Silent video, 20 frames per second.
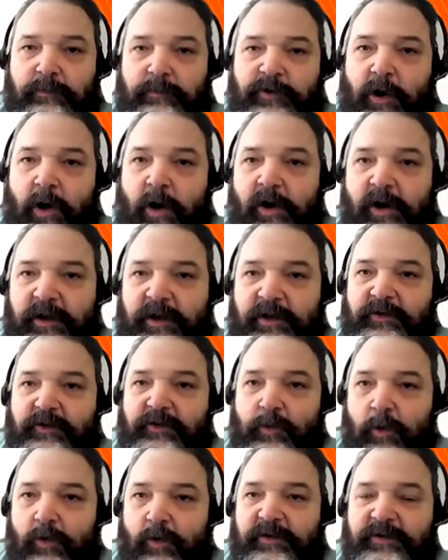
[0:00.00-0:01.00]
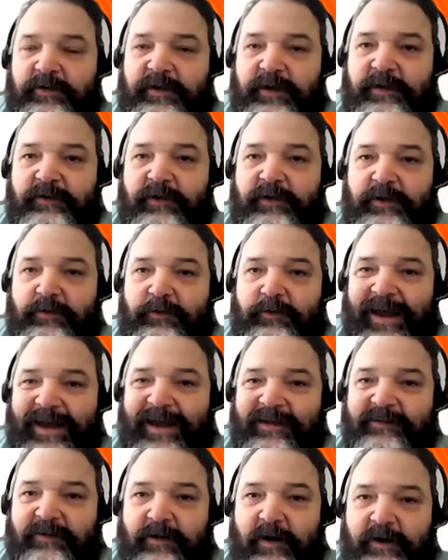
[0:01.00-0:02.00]
targeted towards giving you
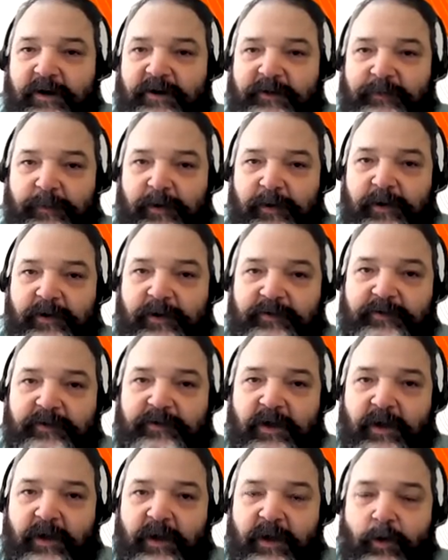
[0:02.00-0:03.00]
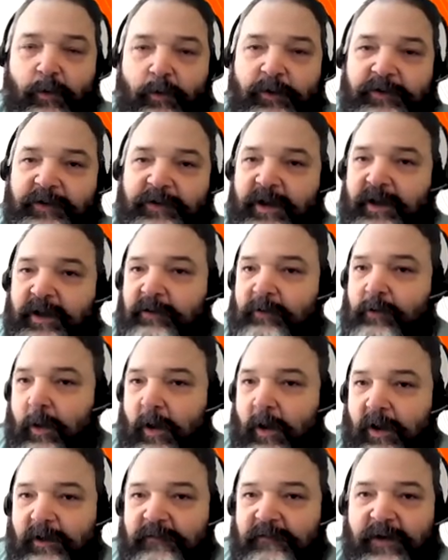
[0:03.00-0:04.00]
hands-on experience with a
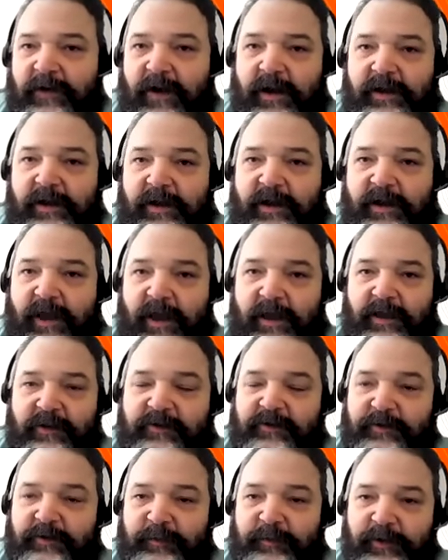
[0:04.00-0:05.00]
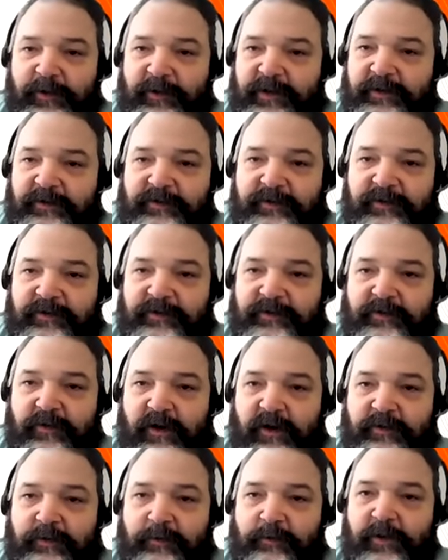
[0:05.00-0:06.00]
qualified and experienced
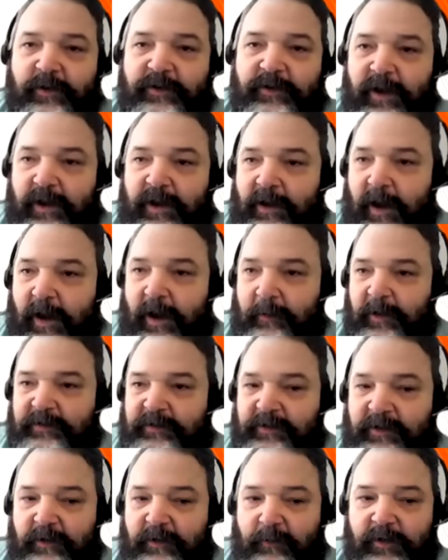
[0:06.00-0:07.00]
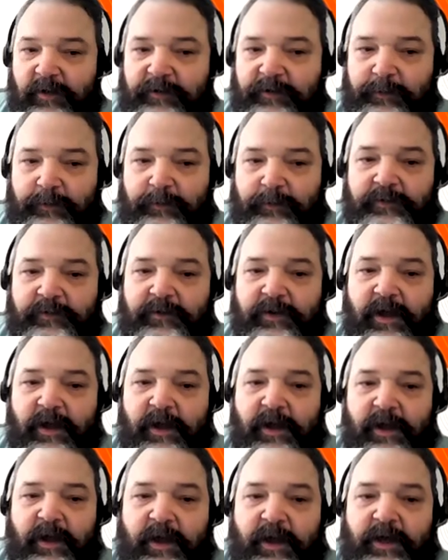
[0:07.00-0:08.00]
instructor with Automation Anywhere tools
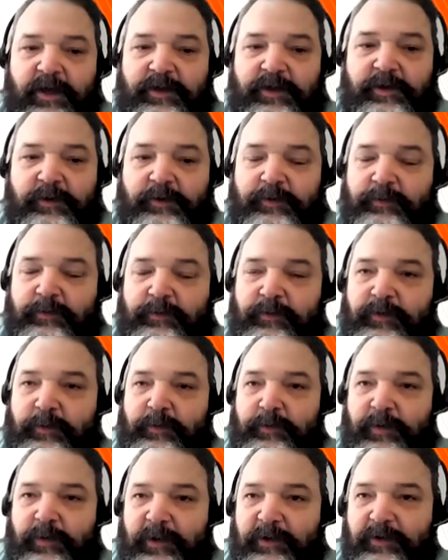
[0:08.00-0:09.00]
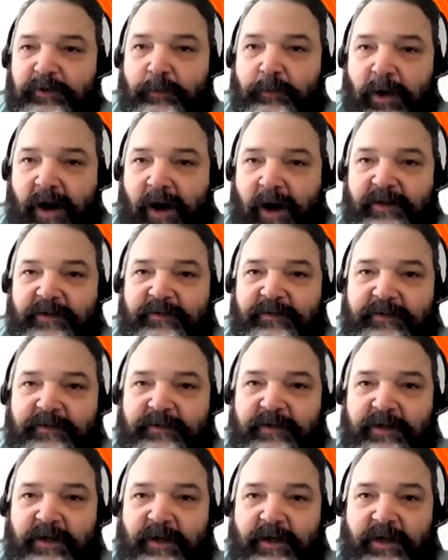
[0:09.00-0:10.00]
to build bots
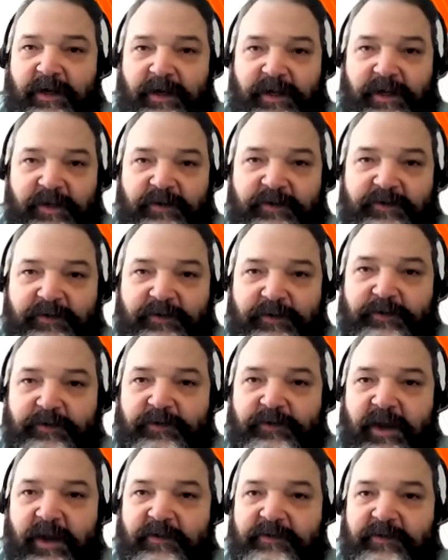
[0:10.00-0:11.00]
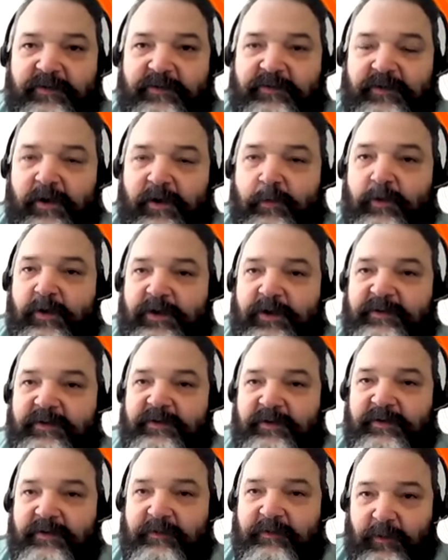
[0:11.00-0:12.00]
against use cases that we
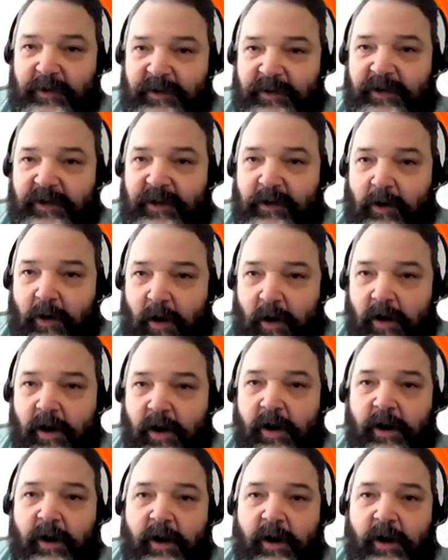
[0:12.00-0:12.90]
think are